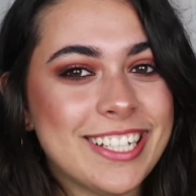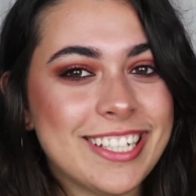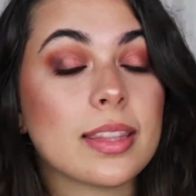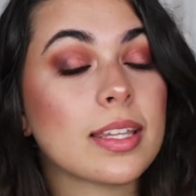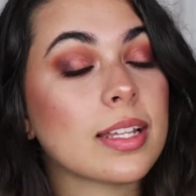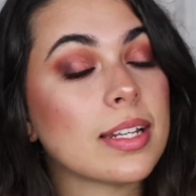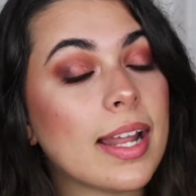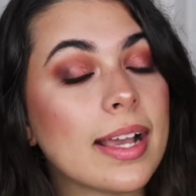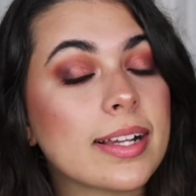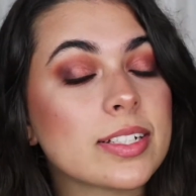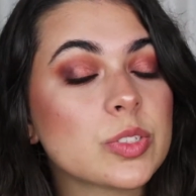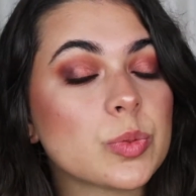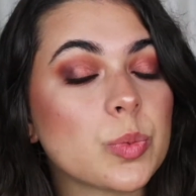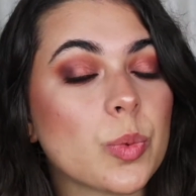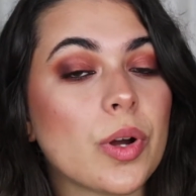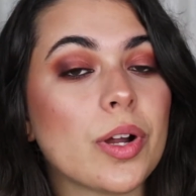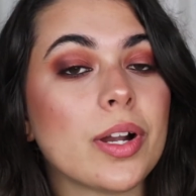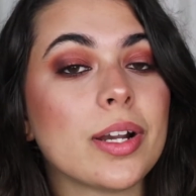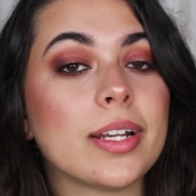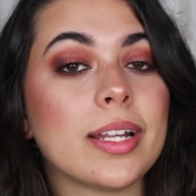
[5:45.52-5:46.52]
The next
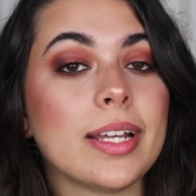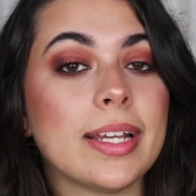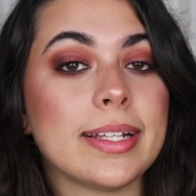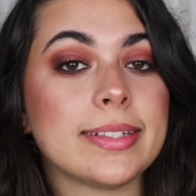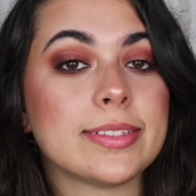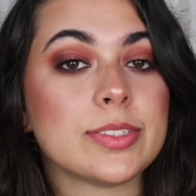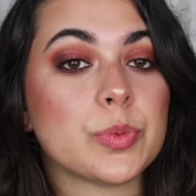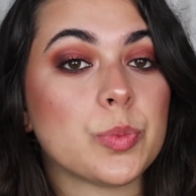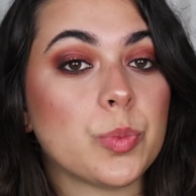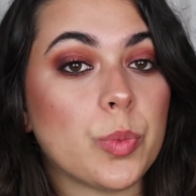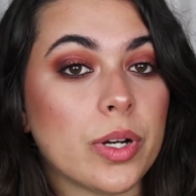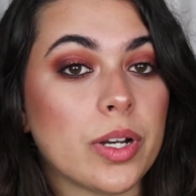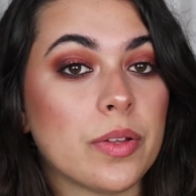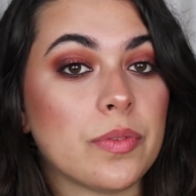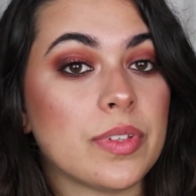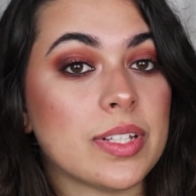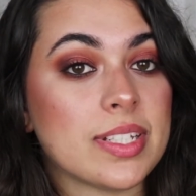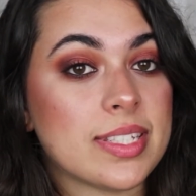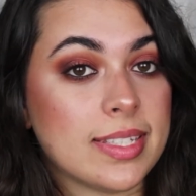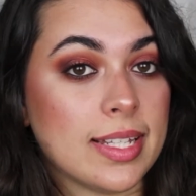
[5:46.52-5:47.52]
one, it's one
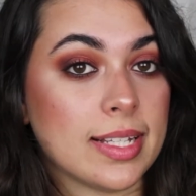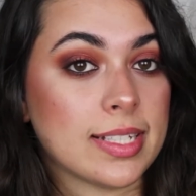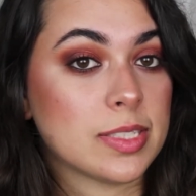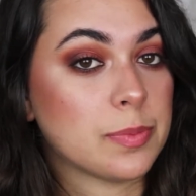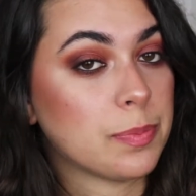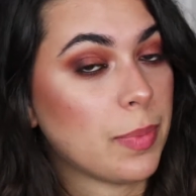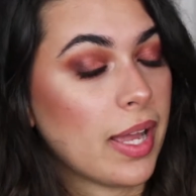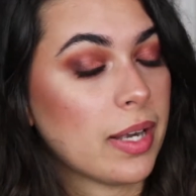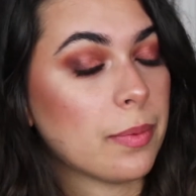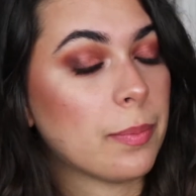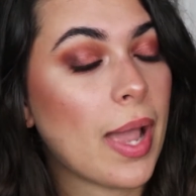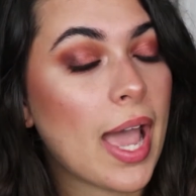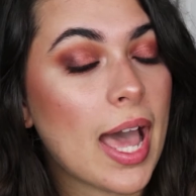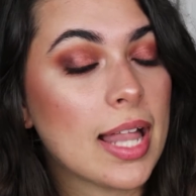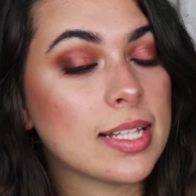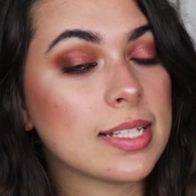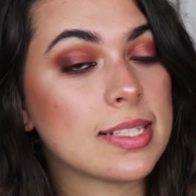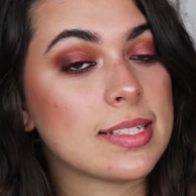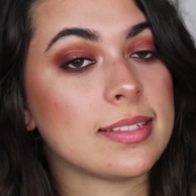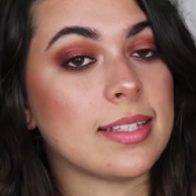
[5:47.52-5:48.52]
of the 6 pan
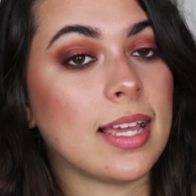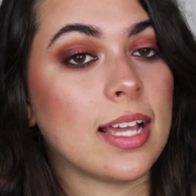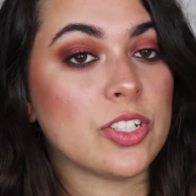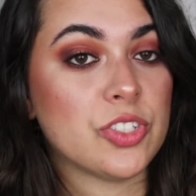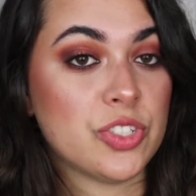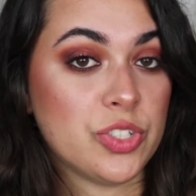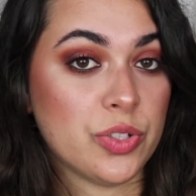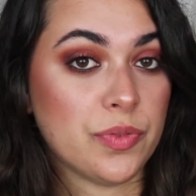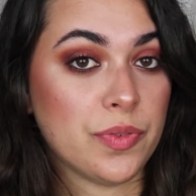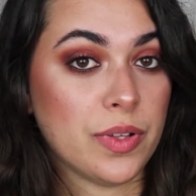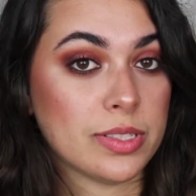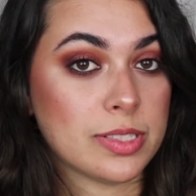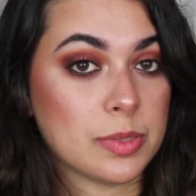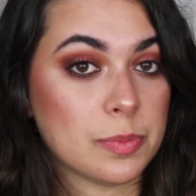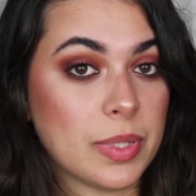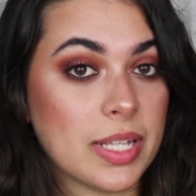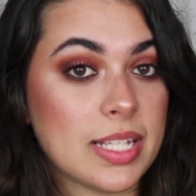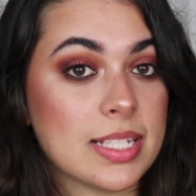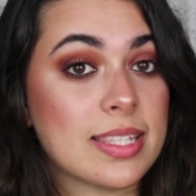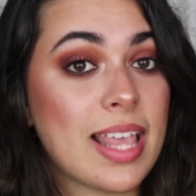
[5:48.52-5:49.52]
palettes that Juvia's
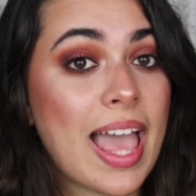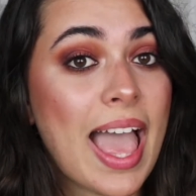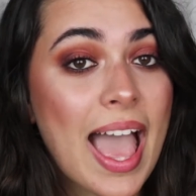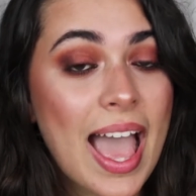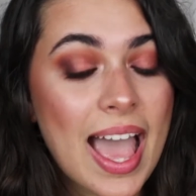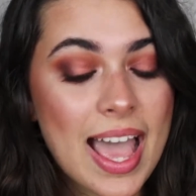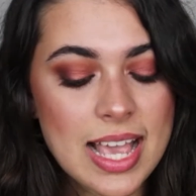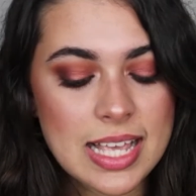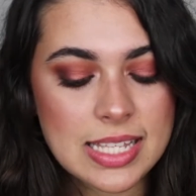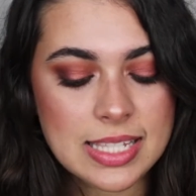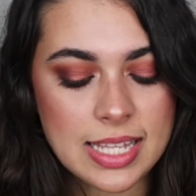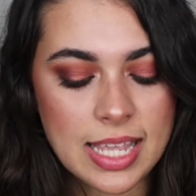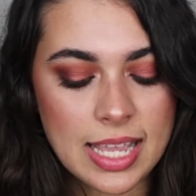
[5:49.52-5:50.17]
Place has,